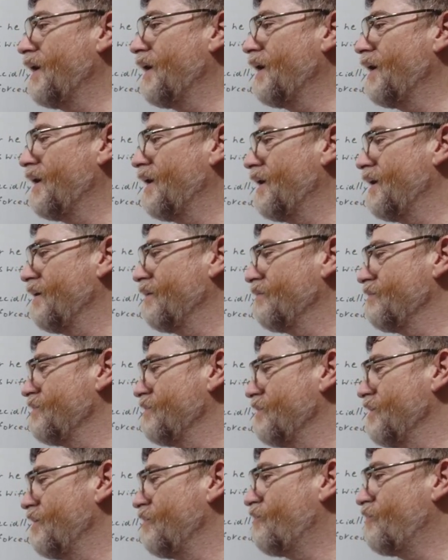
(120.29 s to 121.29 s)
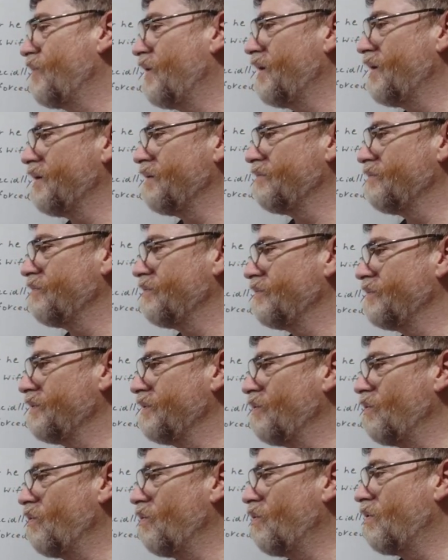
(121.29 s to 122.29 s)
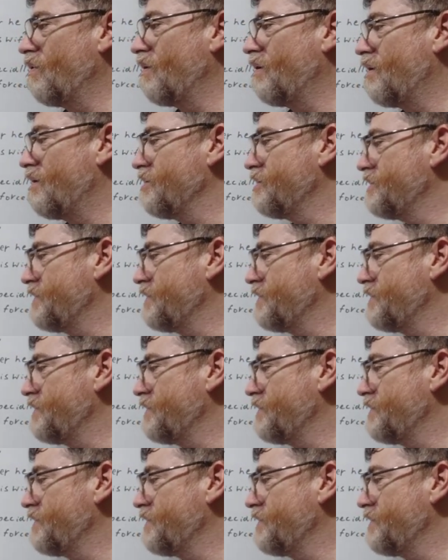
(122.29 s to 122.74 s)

uh, uh, or are